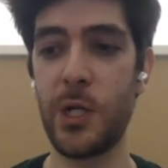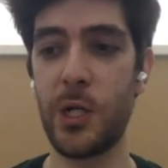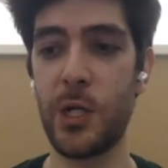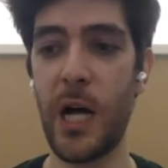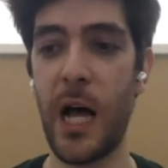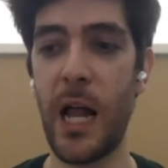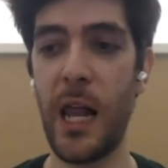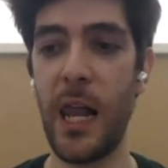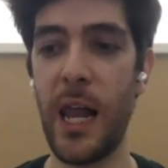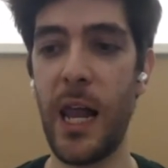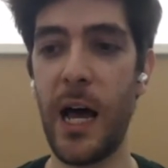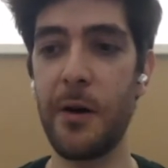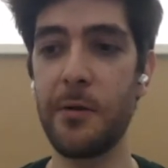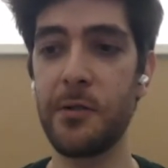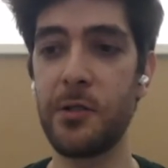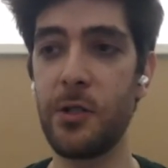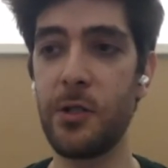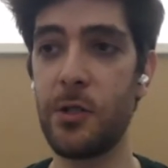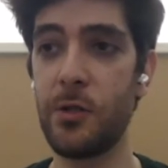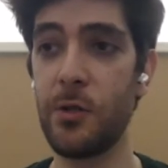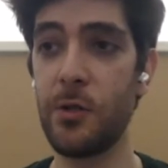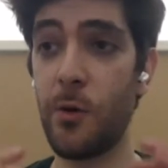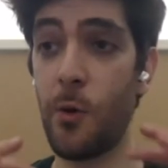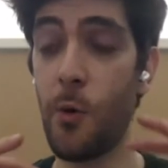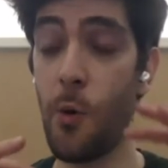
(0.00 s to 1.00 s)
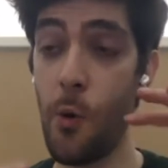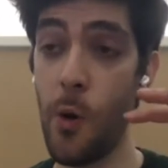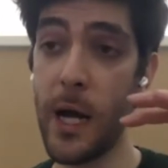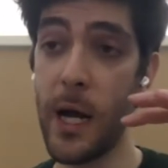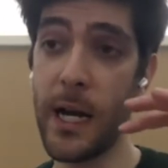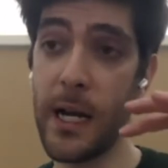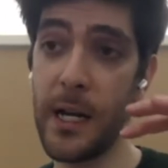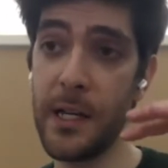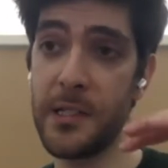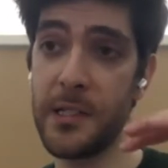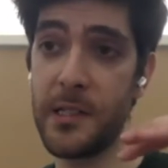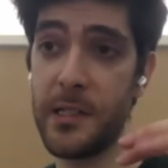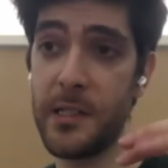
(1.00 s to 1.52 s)
which allows you
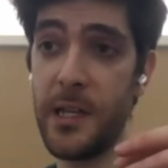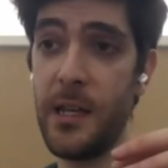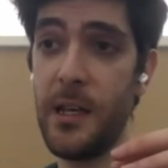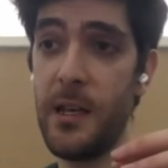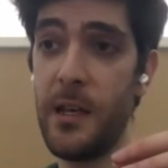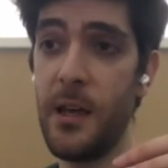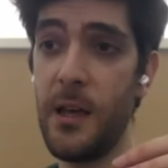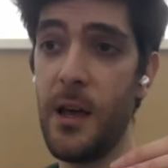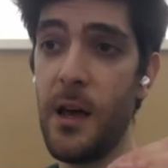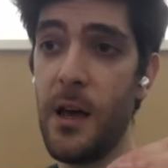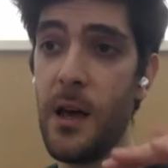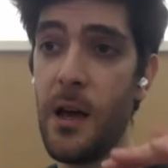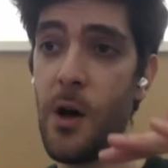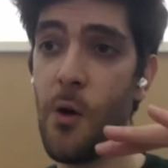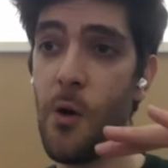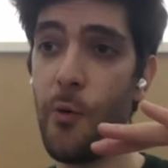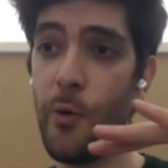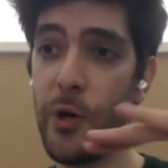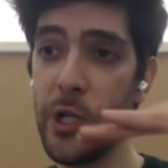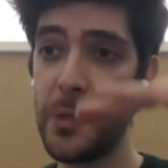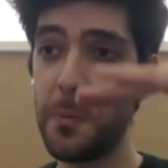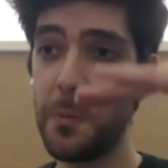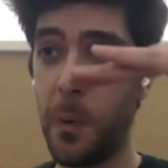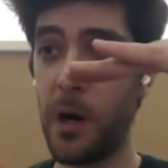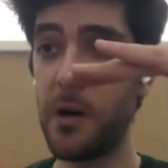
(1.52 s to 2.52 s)
to quickly see